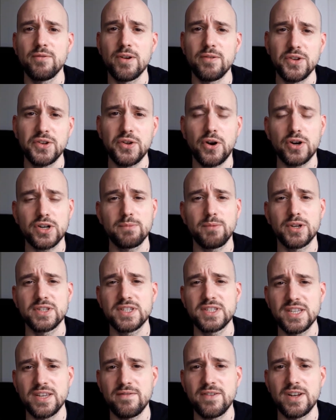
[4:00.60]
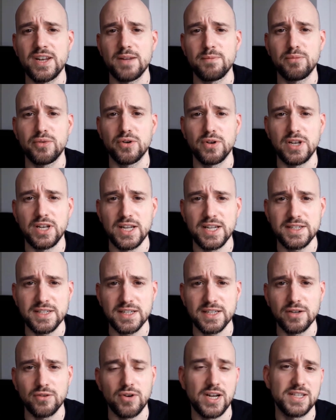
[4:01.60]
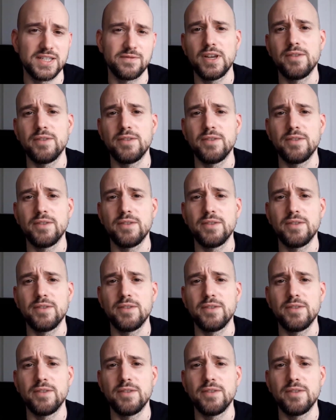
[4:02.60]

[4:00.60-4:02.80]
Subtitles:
when we talked about civil and political rights.